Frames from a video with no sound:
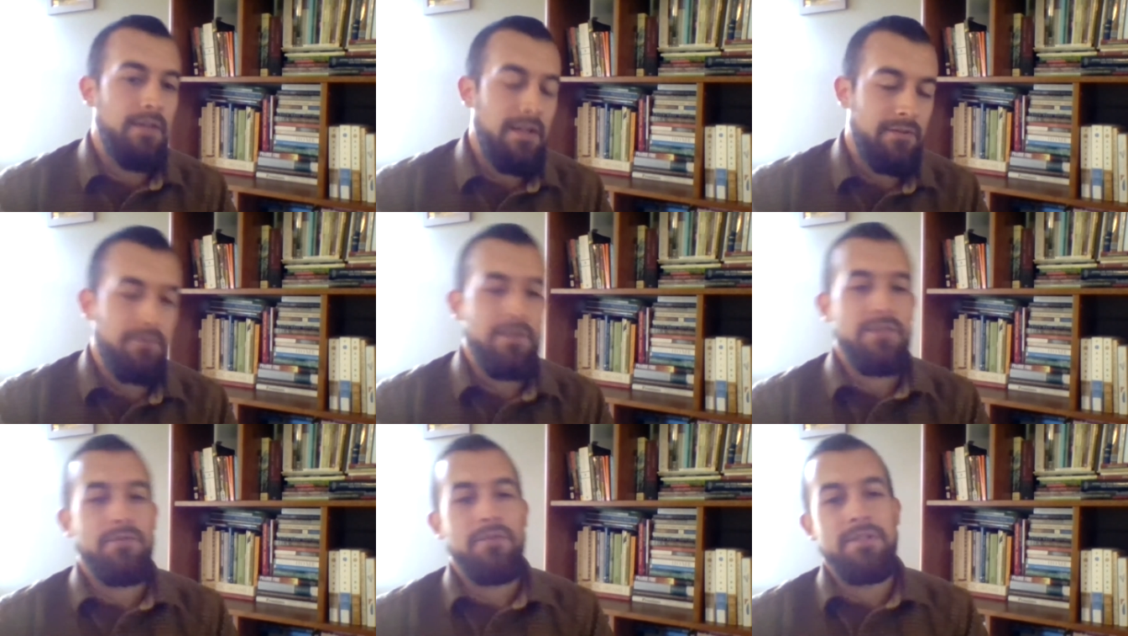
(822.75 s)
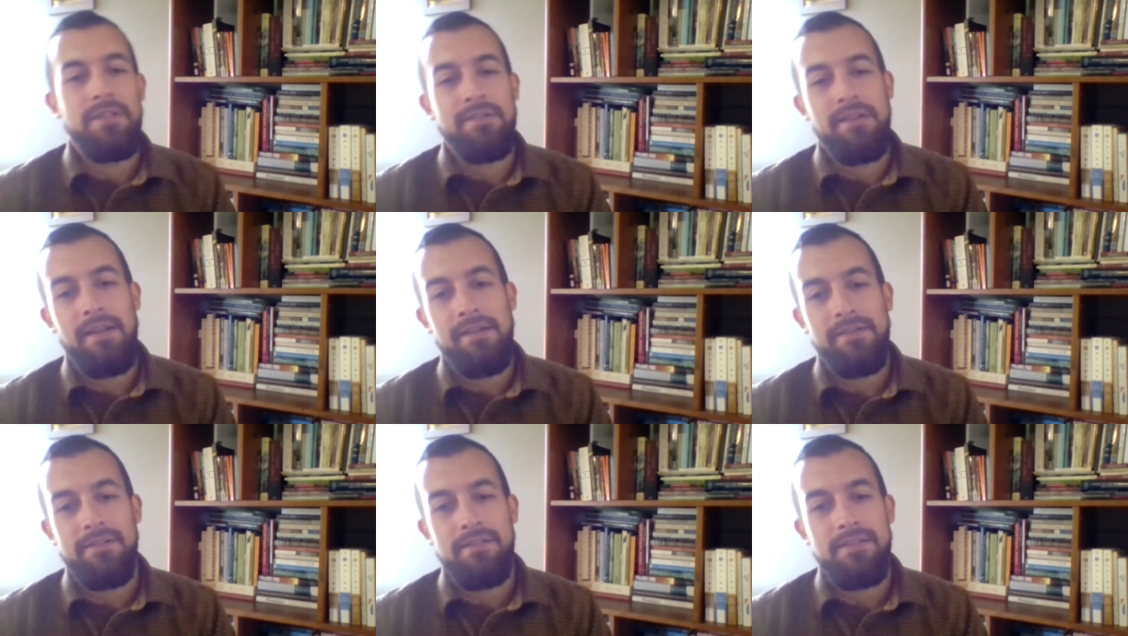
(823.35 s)
natural resource
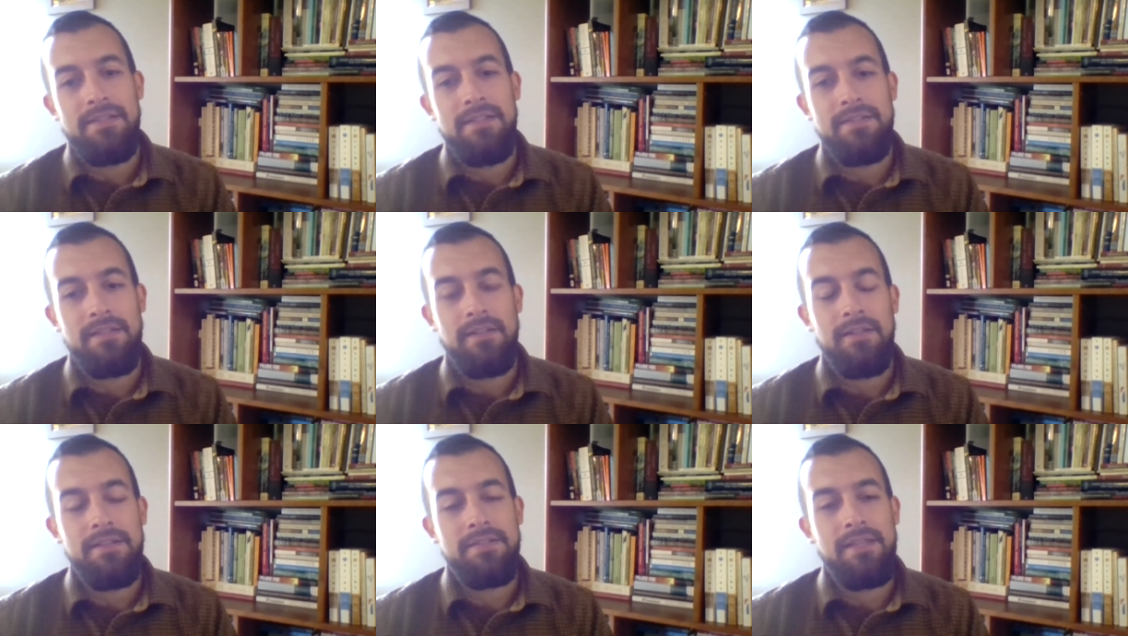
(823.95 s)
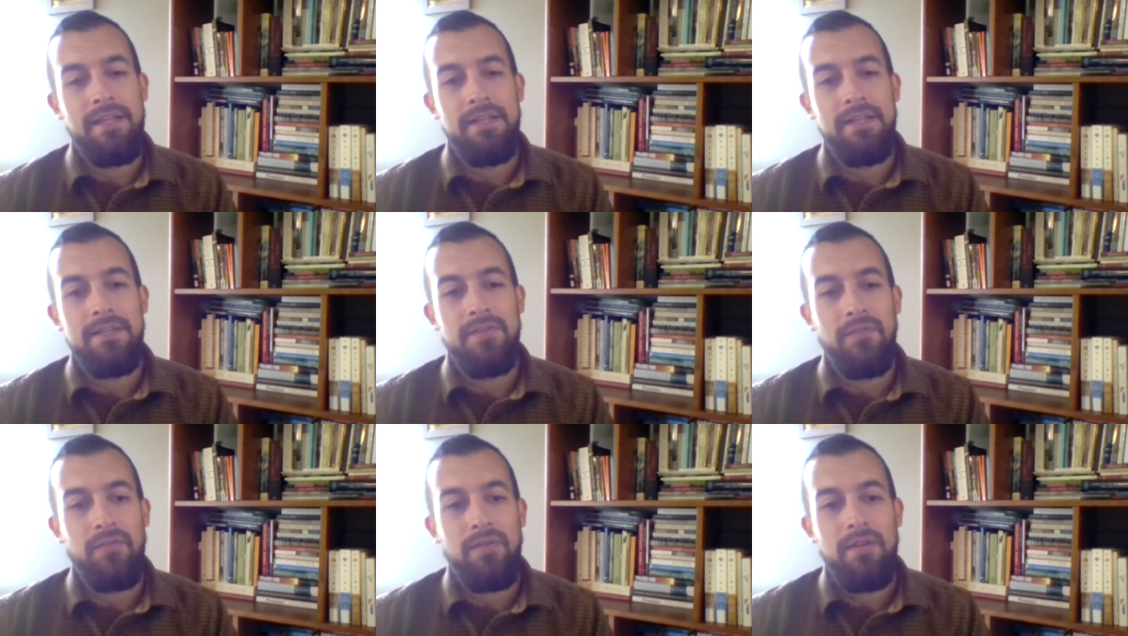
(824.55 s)
agencies at the Loess
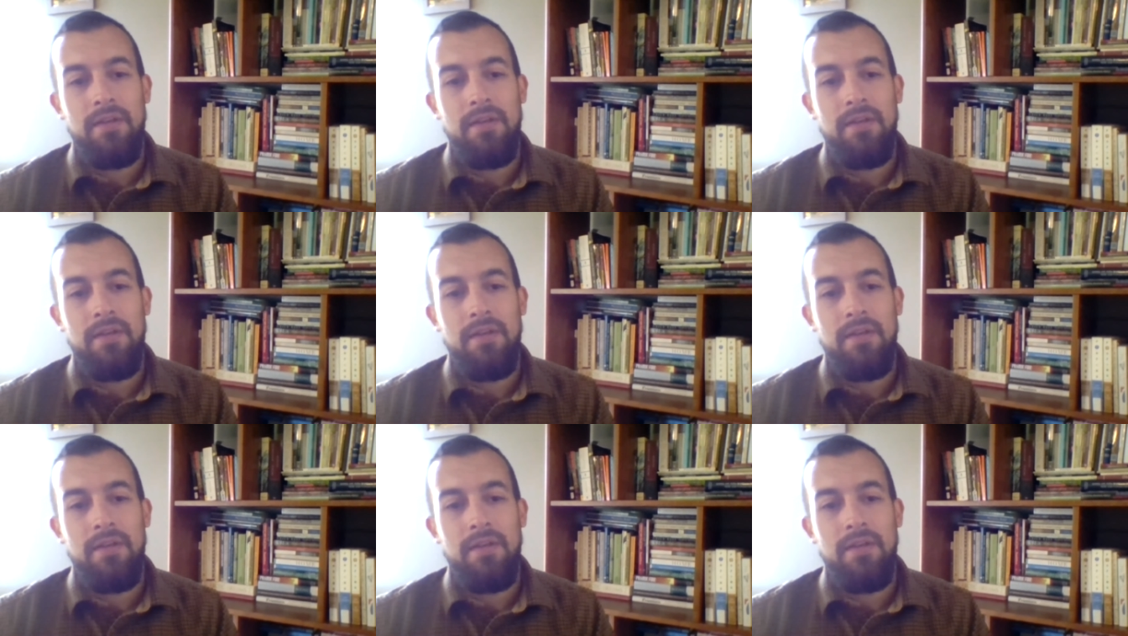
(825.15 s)
Canyons